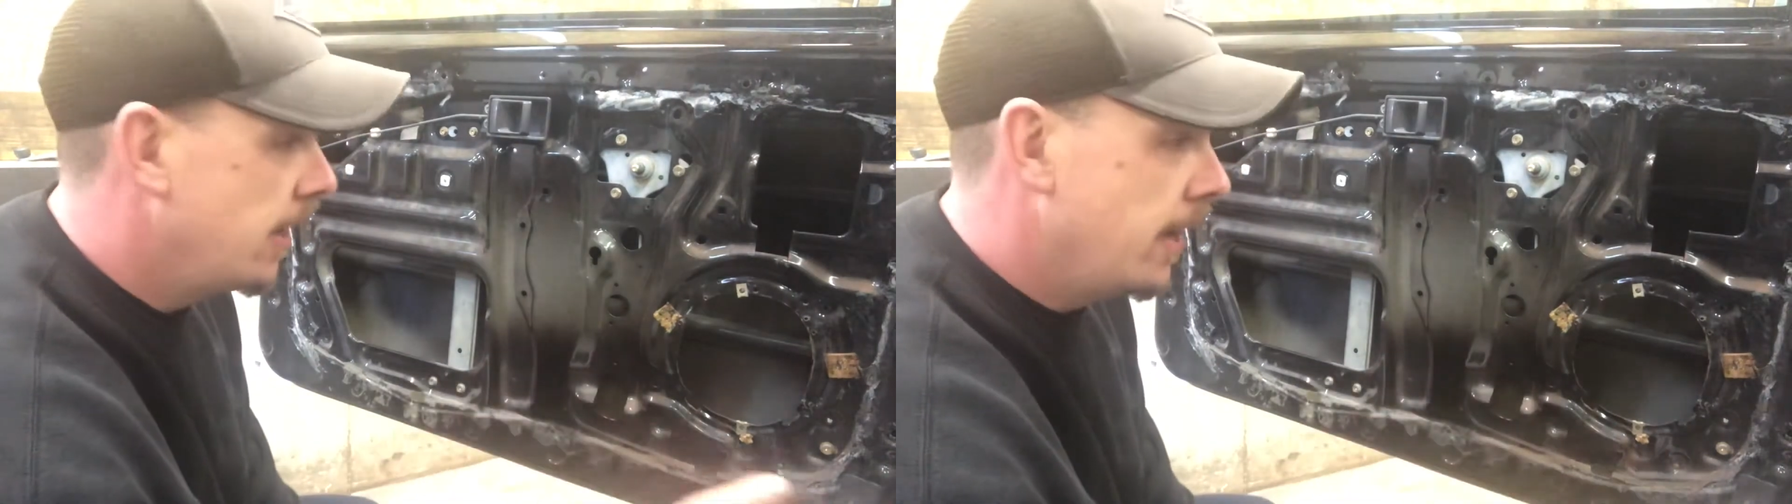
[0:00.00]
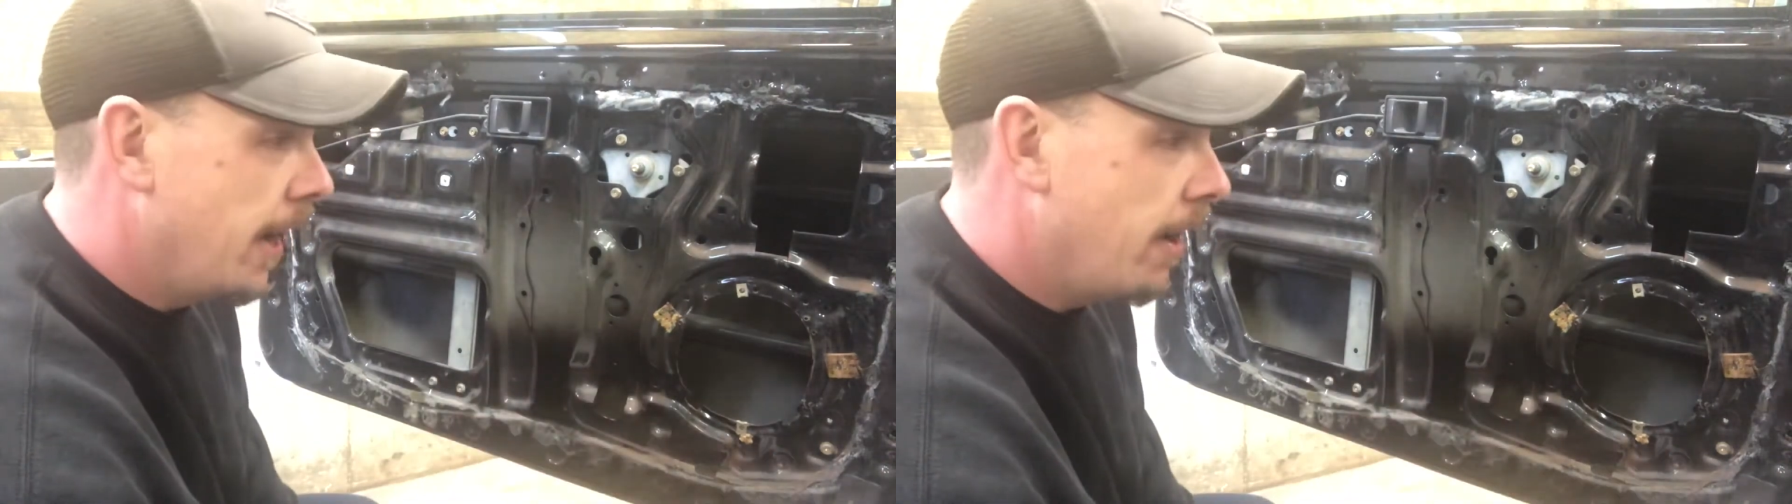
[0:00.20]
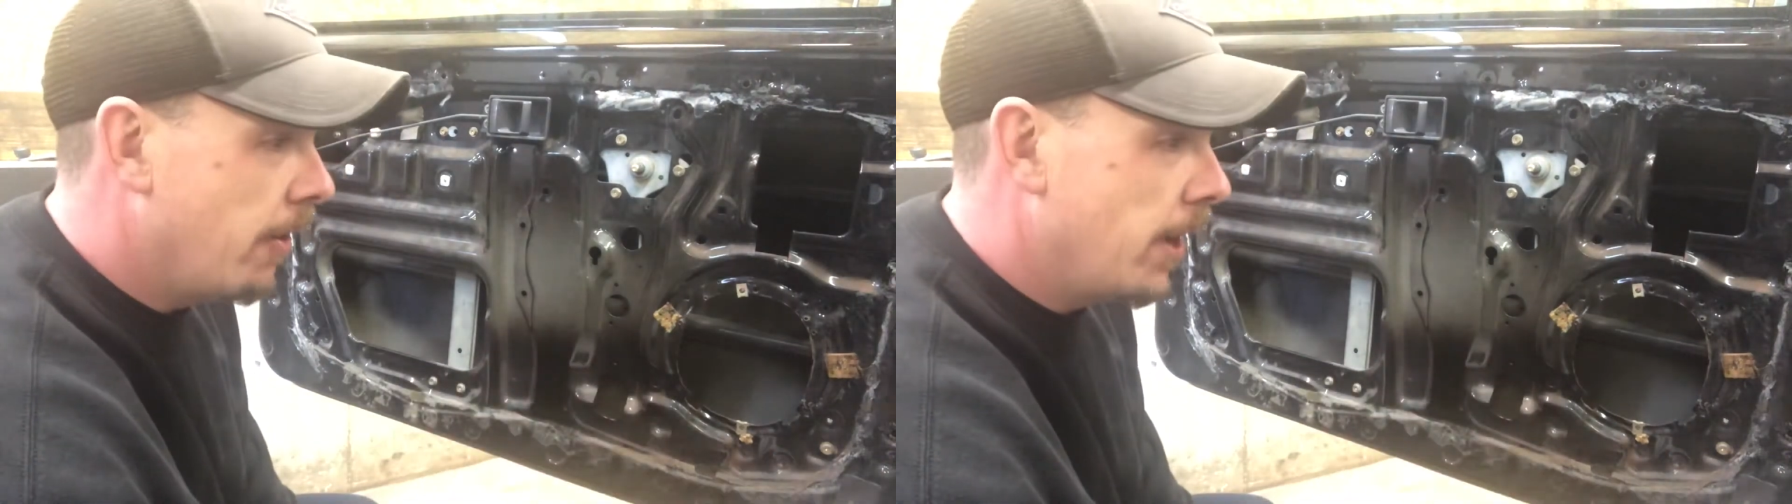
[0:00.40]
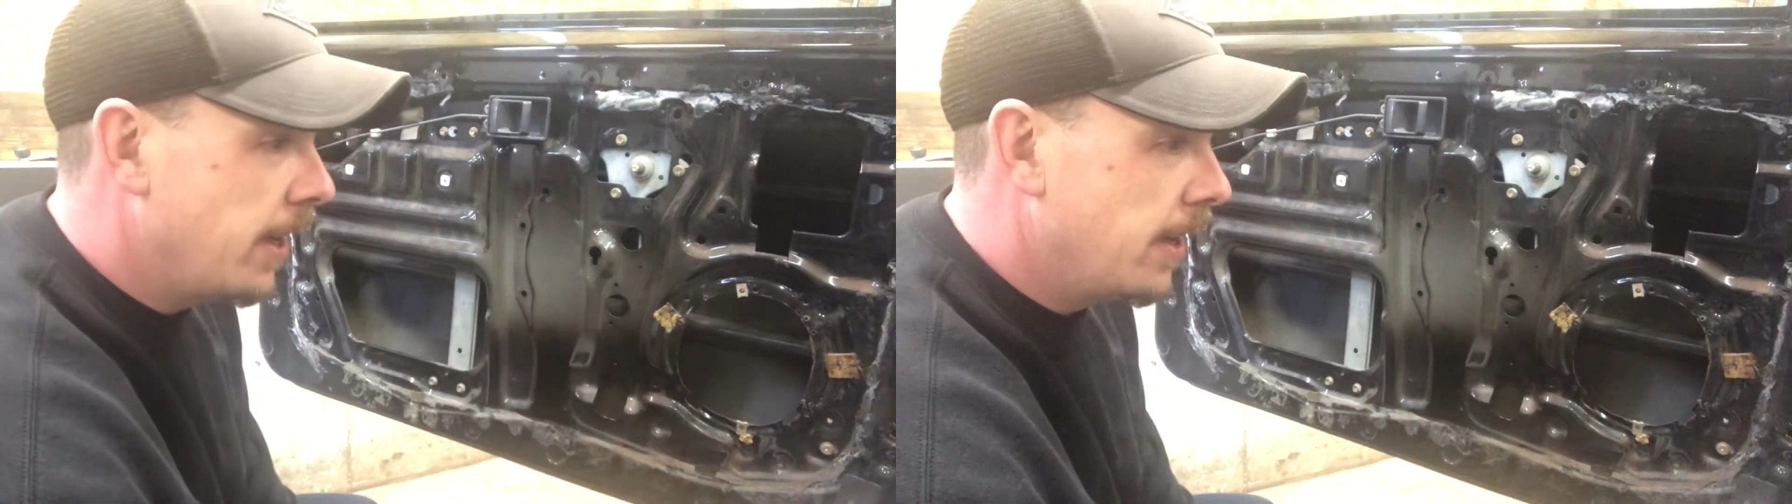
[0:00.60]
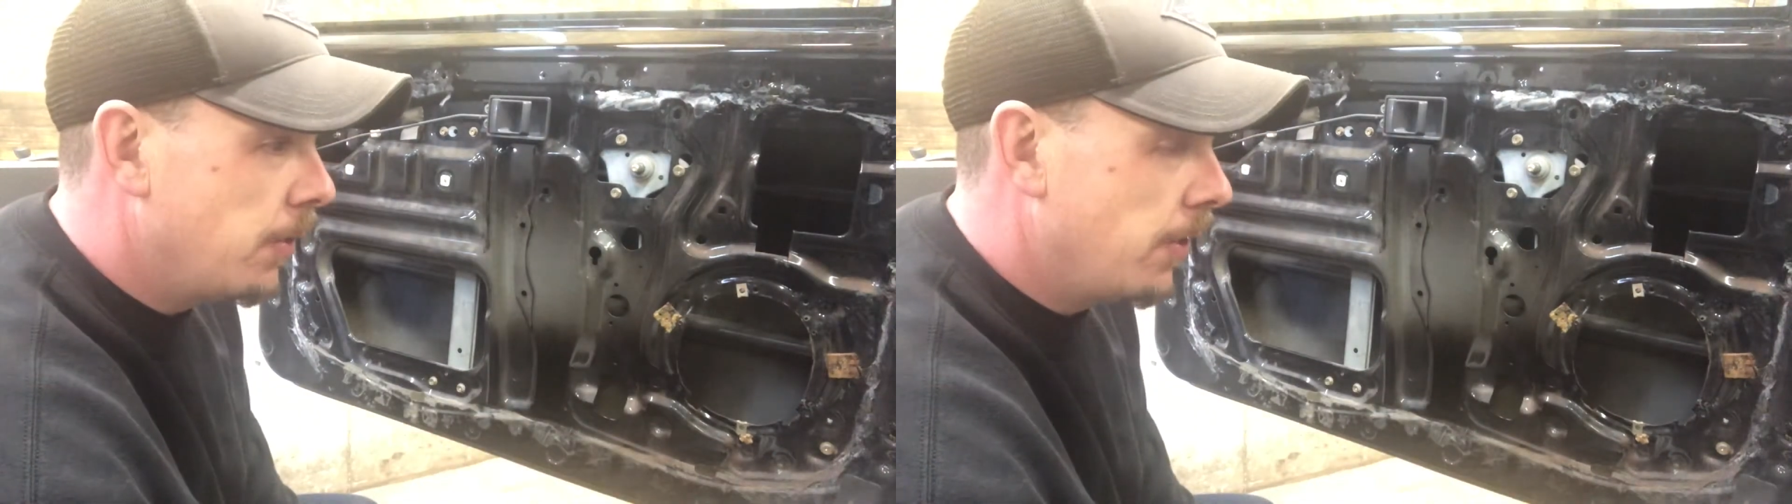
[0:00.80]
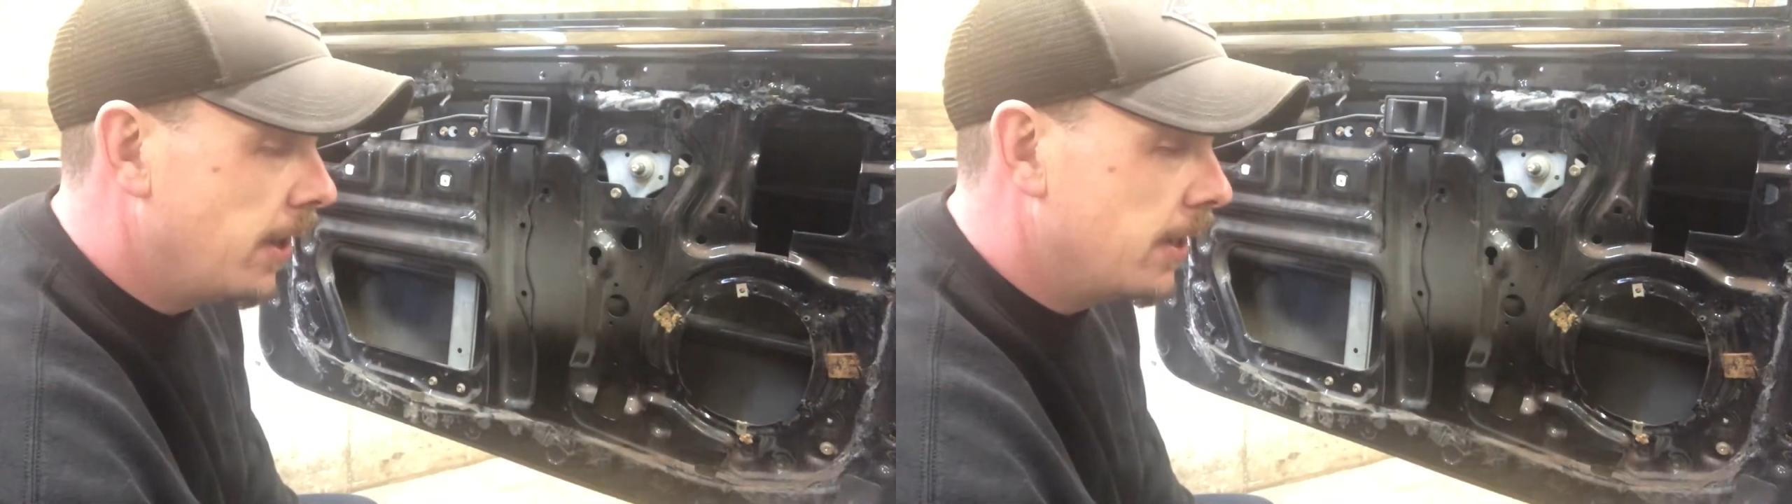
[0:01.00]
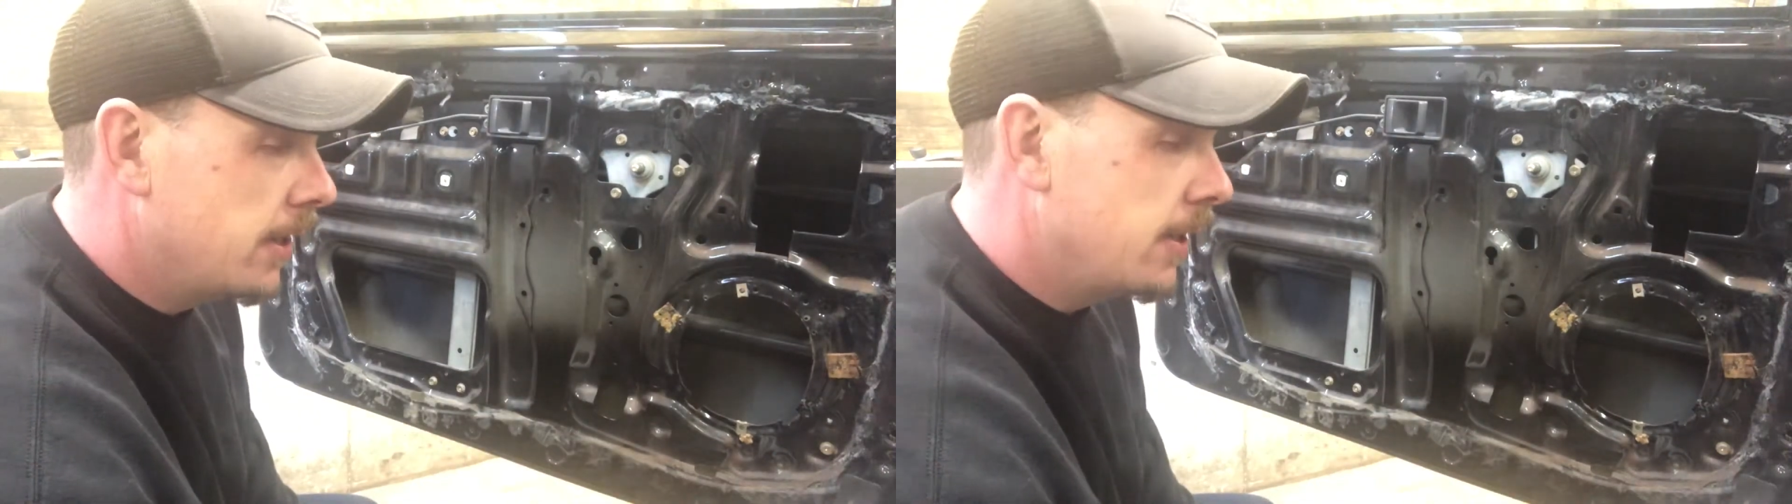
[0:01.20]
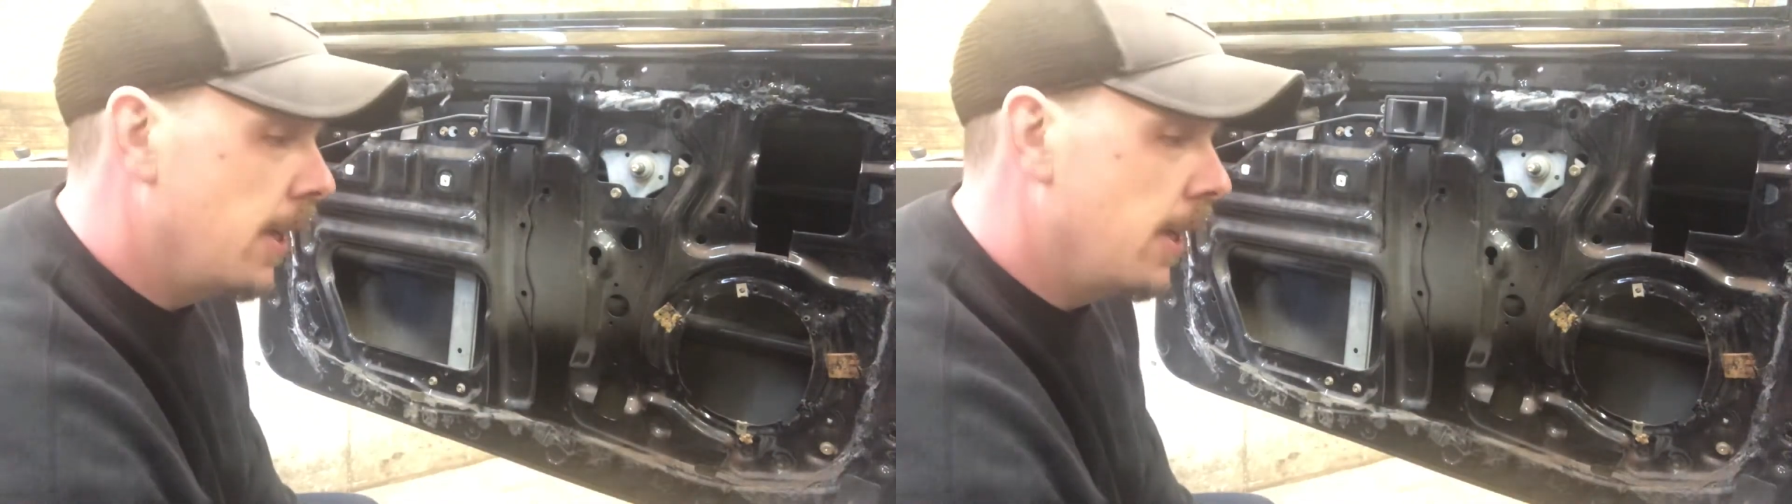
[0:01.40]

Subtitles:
how I do this